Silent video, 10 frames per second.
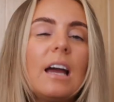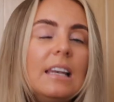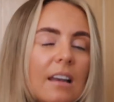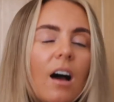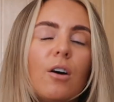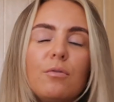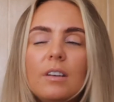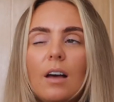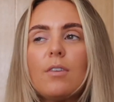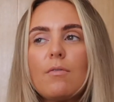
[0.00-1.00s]
I love,
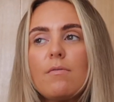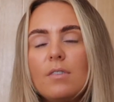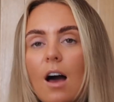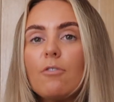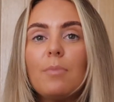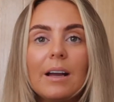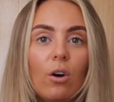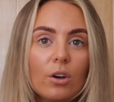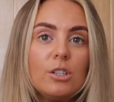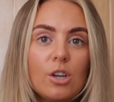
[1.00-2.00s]
love, love, love, love my
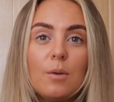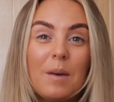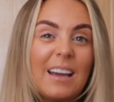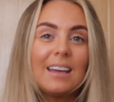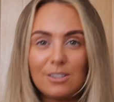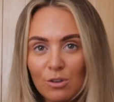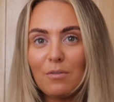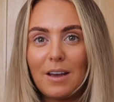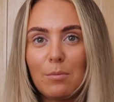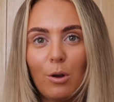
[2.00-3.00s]
Honor tote bag. It's not
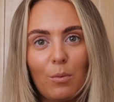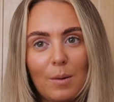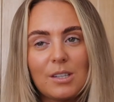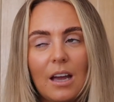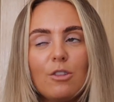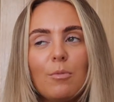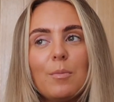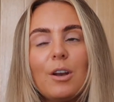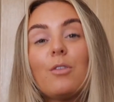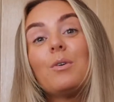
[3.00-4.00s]
available on the website at the
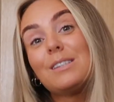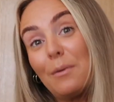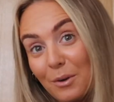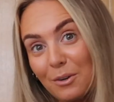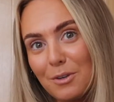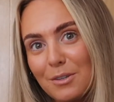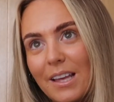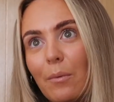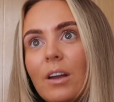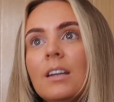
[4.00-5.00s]
moment, otherwise I would have used
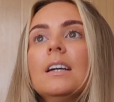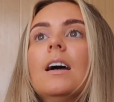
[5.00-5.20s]
that one.